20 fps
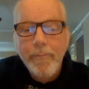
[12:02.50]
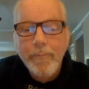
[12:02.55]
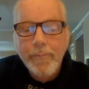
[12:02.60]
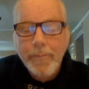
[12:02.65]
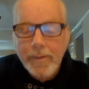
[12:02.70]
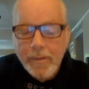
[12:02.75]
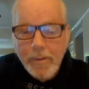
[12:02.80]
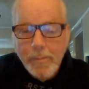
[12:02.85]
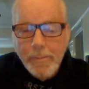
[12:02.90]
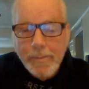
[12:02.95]
the
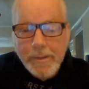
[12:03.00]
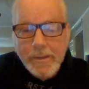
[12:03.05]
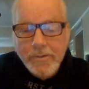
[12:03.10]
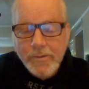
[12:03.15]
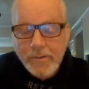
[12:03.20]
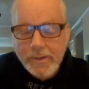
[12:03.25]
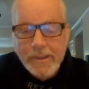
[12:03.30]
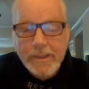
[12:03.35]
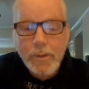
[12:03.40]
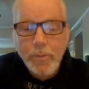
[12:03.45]
little bit of
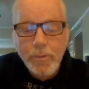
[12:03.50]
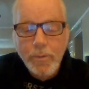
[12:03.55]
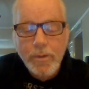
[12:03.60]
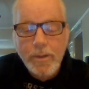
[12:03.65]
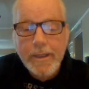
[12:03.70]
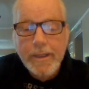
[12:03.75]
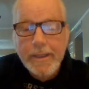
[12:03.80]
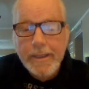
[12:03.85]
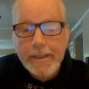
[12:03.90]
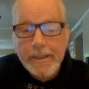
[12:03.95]
sin that we're
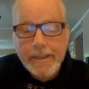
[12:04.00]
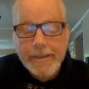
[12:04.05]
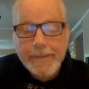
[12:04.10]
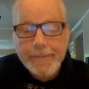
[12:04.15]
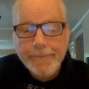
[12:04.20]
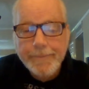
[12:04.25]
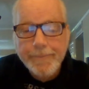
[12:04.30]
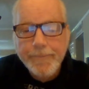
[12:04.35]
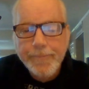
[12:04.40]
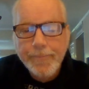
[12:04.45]
letting
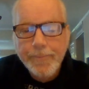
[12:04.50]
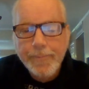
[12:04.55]
in.